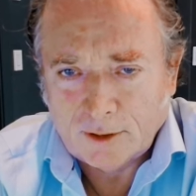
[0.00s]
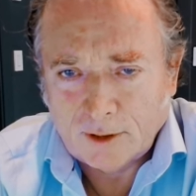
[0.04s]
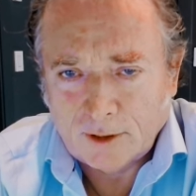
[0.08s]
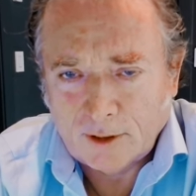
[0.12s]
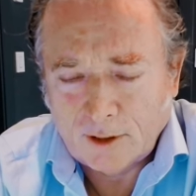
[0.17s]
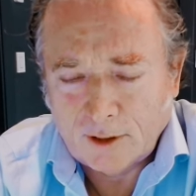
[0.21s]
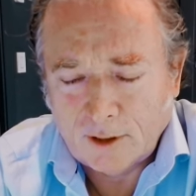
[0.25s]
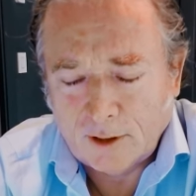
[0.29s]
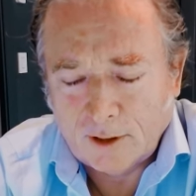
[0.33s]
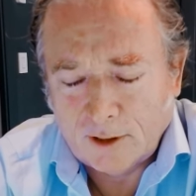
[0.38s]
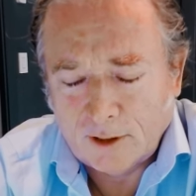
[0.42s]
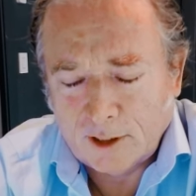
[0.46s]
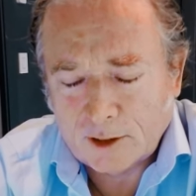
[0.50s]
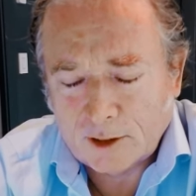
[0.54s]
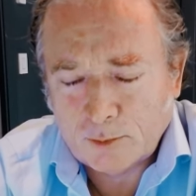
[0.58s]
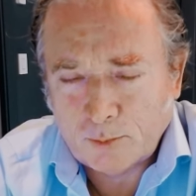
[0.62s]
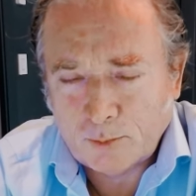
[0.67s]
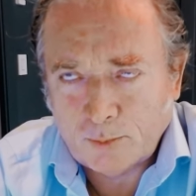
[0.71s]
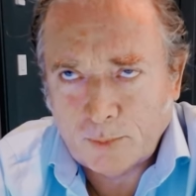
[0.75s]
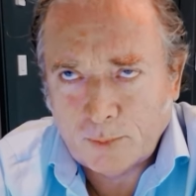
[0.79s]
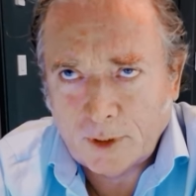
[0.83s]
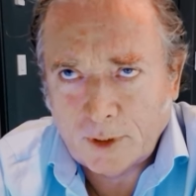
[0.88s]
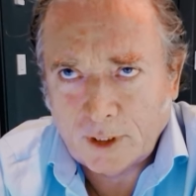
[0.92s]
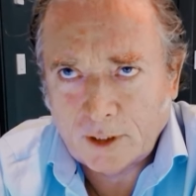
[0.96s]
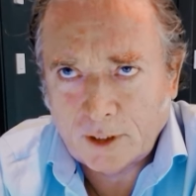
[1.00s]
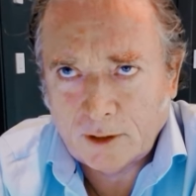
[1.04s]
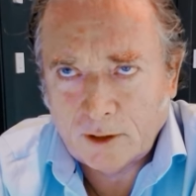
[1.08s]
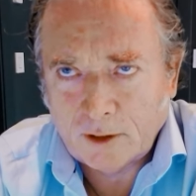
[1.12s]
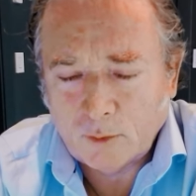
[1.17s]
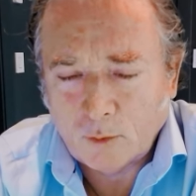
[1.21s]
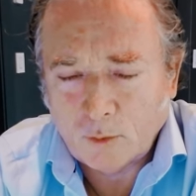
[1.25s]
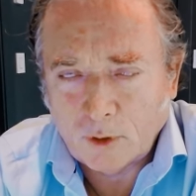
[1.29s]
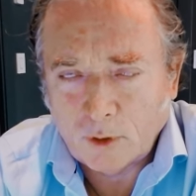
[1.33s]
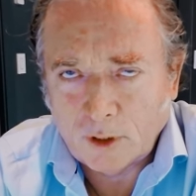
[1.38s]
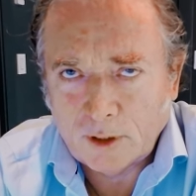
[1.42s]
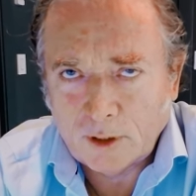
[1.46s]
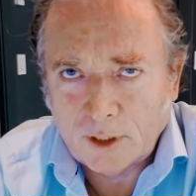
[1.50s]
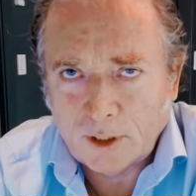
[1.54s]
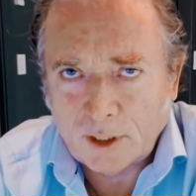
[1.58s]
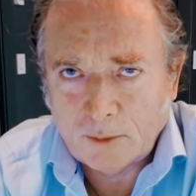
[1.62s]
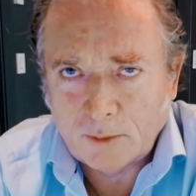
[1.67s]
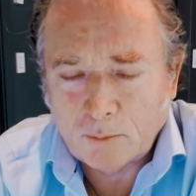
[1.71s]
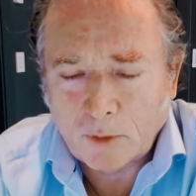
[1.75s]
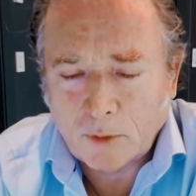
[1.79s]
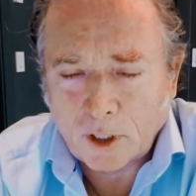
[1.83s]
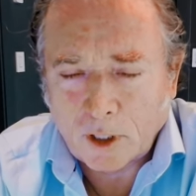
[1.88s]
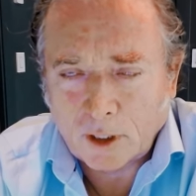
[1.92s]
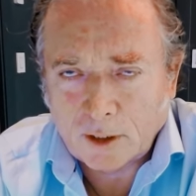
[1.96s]
that's big, the one
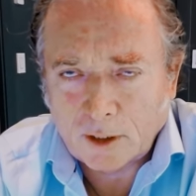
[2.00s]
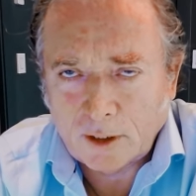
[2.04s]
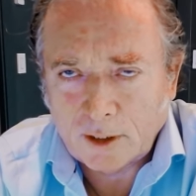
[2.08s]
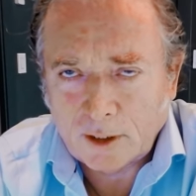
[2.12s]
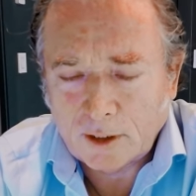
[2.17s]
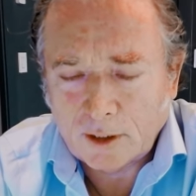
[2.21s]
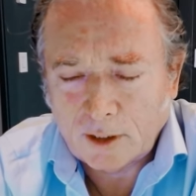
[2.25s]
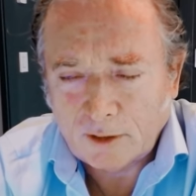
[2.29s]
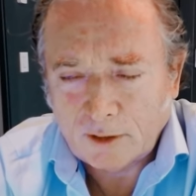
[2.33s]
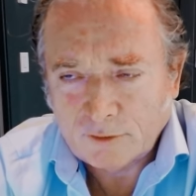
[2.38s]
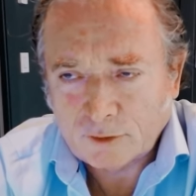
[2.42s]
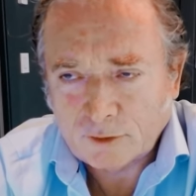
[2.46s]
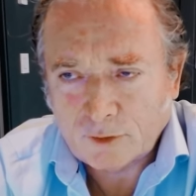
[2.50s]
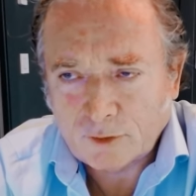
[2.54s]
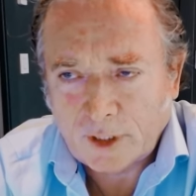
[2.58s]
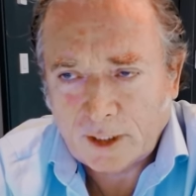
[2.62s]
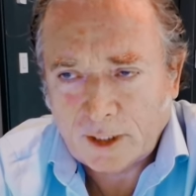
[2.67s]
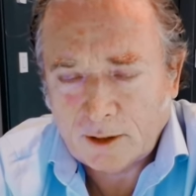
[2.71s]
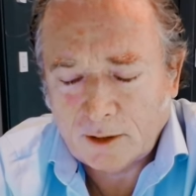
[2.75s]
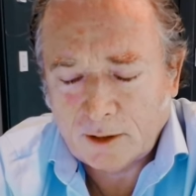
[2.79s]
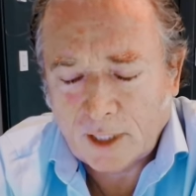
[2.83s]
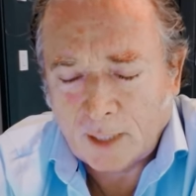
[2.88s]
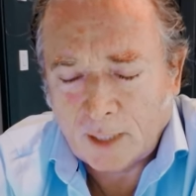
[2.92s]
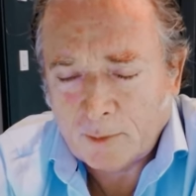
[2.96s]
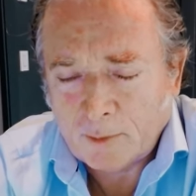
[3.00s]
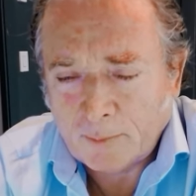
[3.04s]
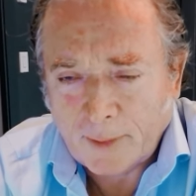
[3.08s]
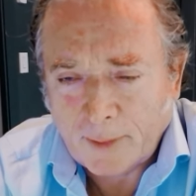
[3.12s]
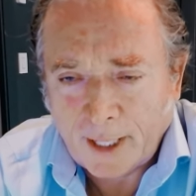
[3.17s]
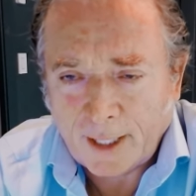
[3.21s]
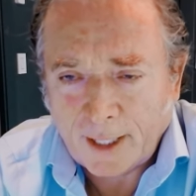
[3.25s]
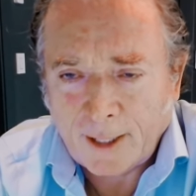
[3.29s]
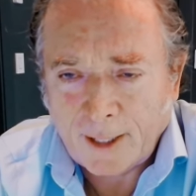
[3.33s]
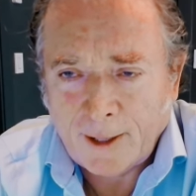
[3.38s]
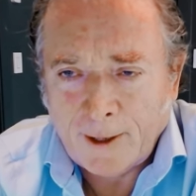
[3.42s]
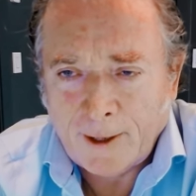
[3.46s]
that Mark Leo loves, right? Diamondback.